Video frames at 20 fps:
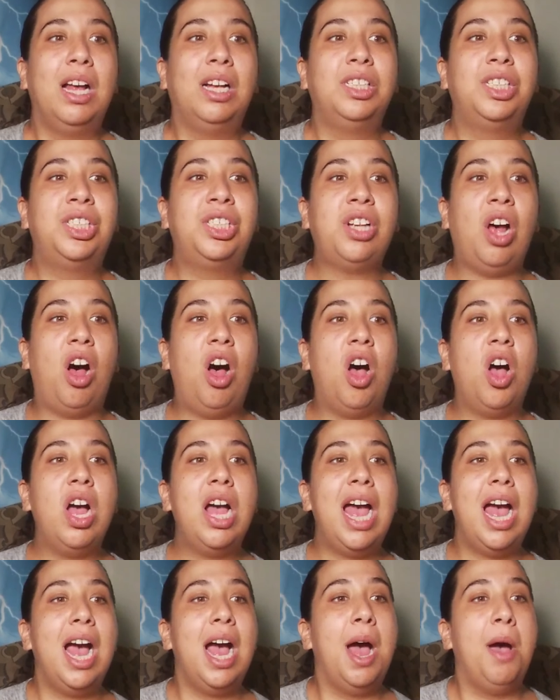
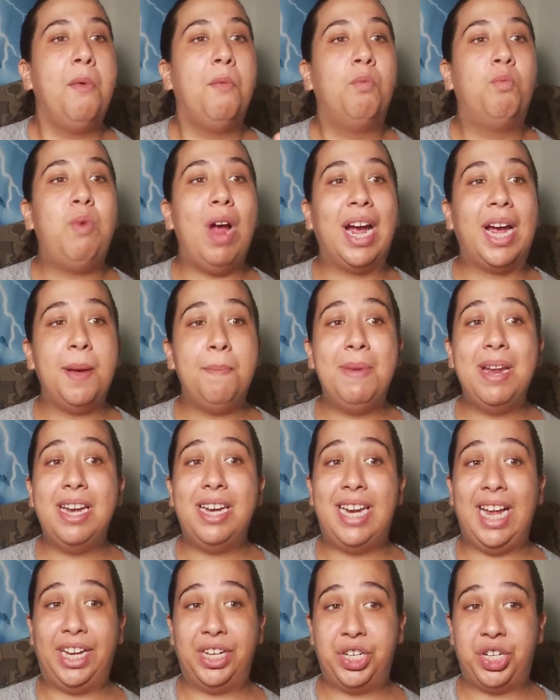Song
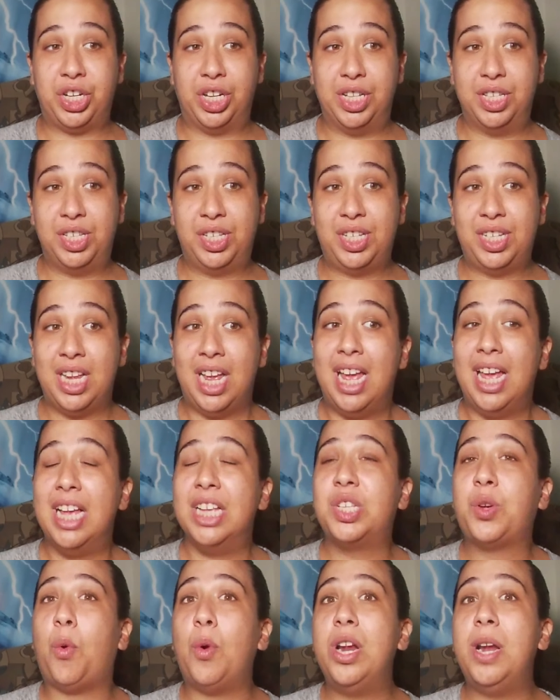recommendations
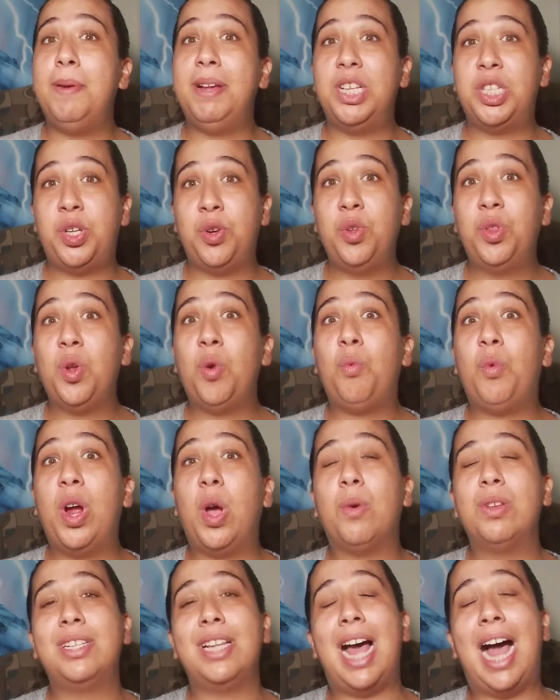is going to be Tooth and
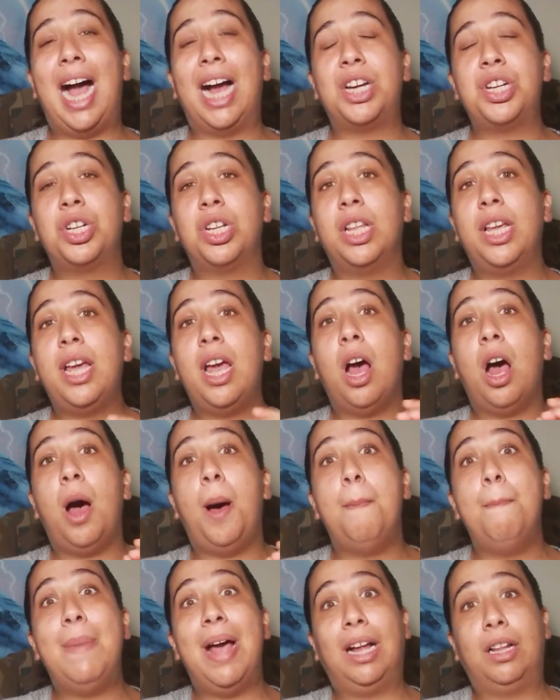Rail is actually
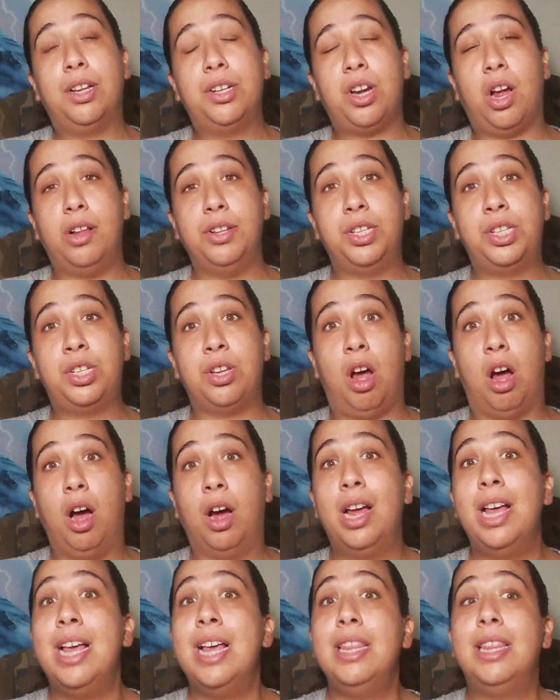a Megalodon song.
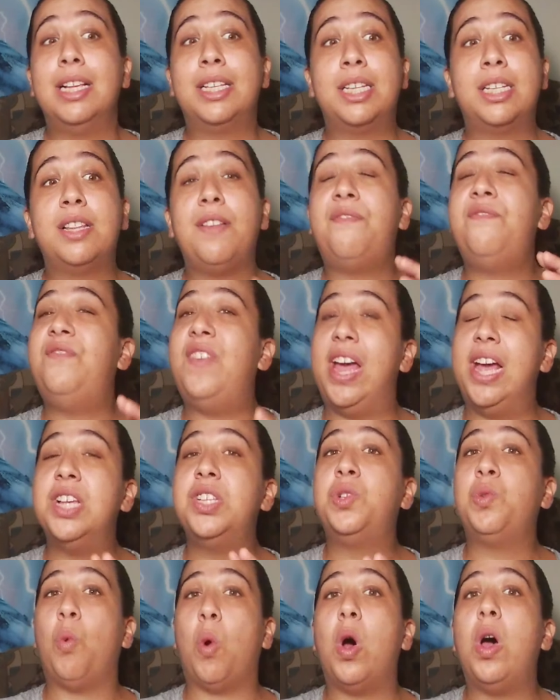This is the
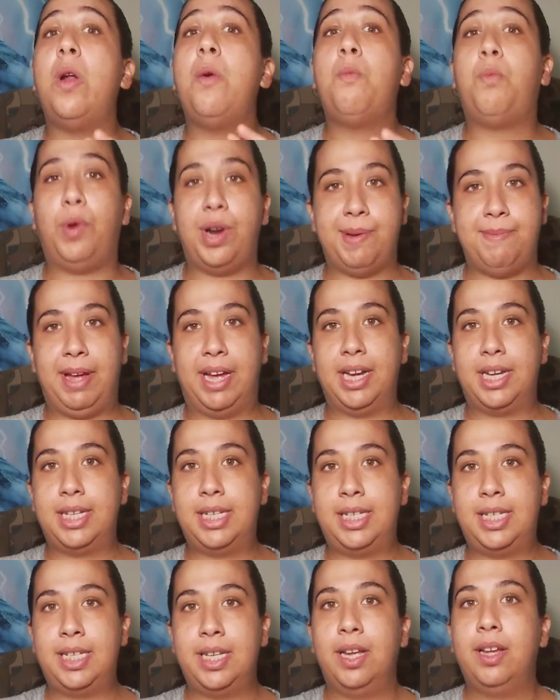Phaseone
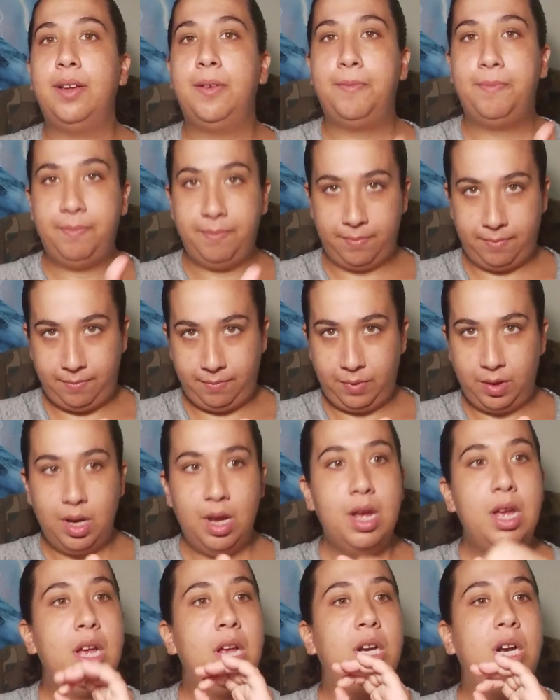remix.
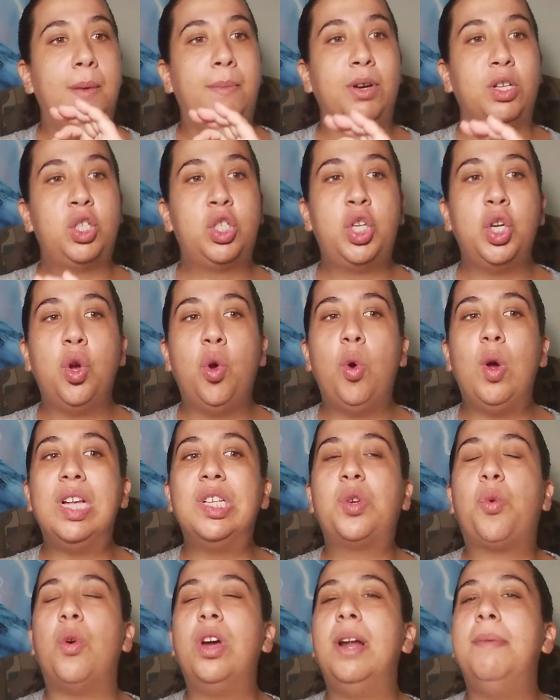Number 2
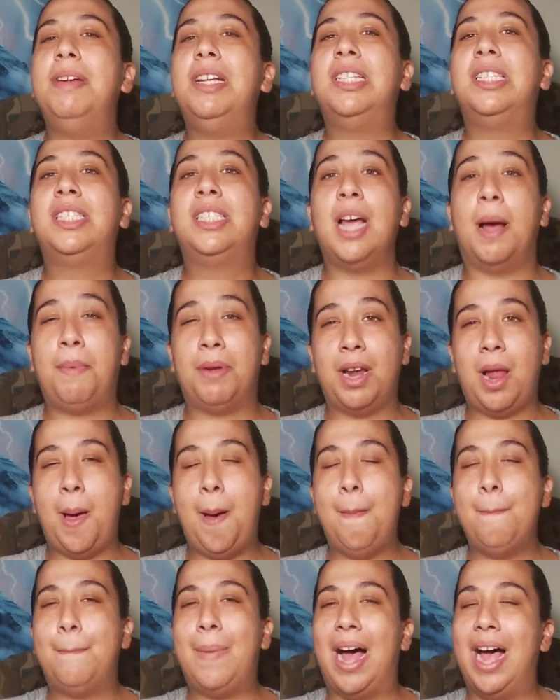is going to be Double
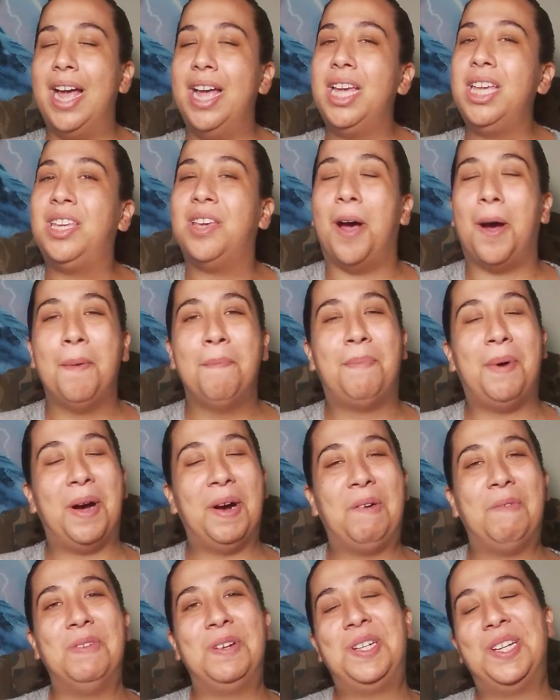Up by Young
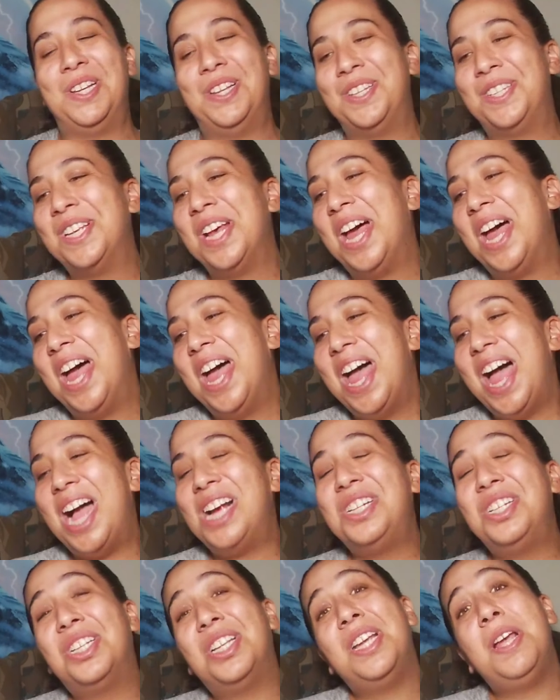Buck, which has
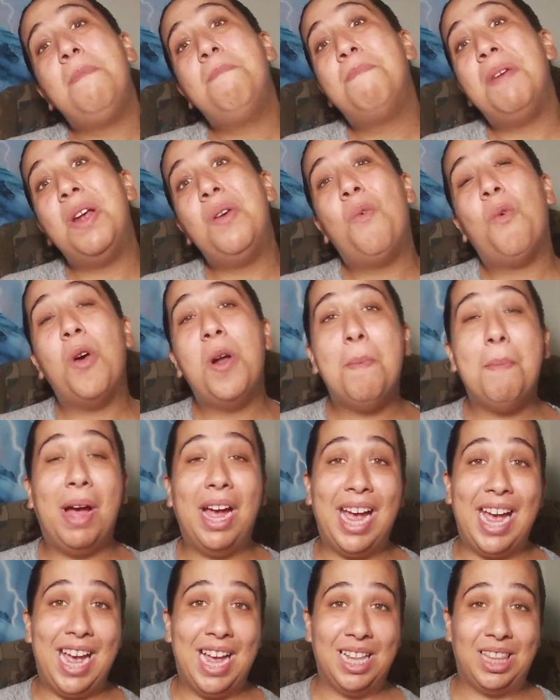actually been one of
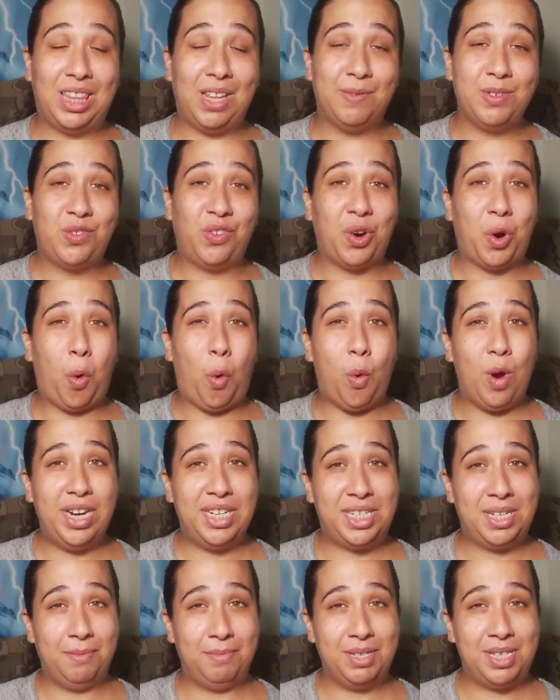my anthems for
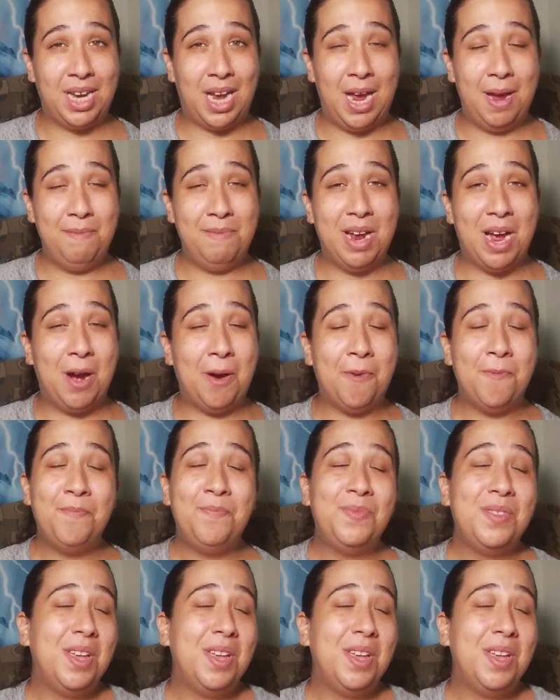quite some time now.